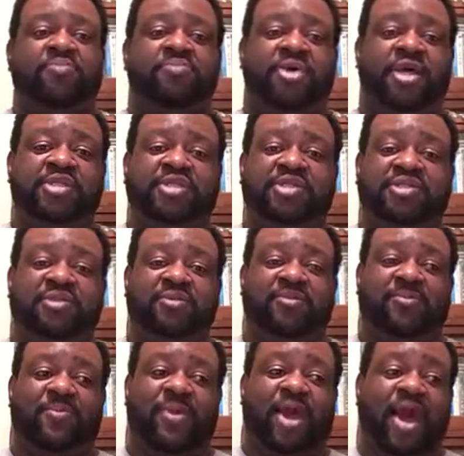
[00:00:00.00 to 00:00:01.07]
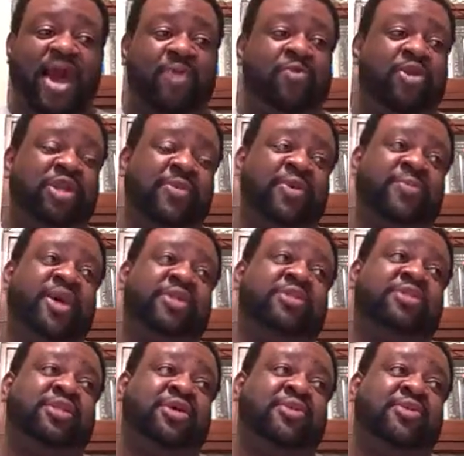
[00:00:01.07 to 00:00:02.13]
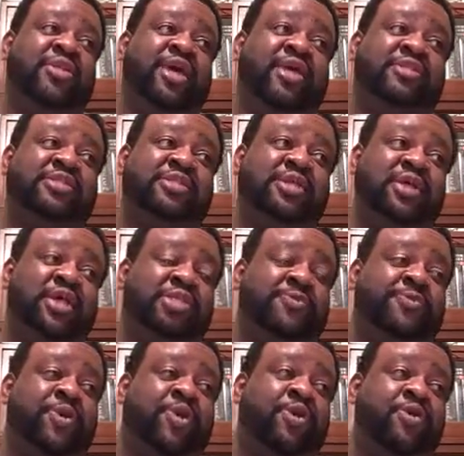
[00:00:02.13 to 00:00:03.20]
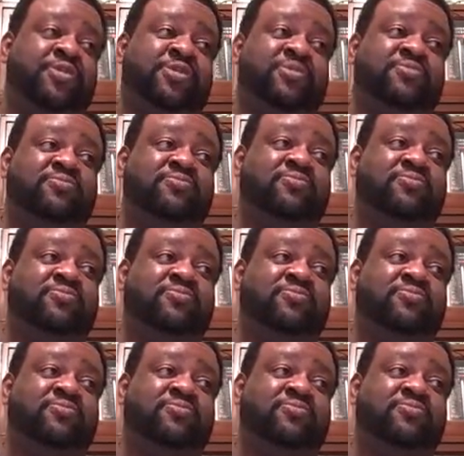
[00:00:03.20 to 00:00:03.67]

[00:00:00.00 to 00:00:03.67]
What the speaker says: But I want everybody to know that as far as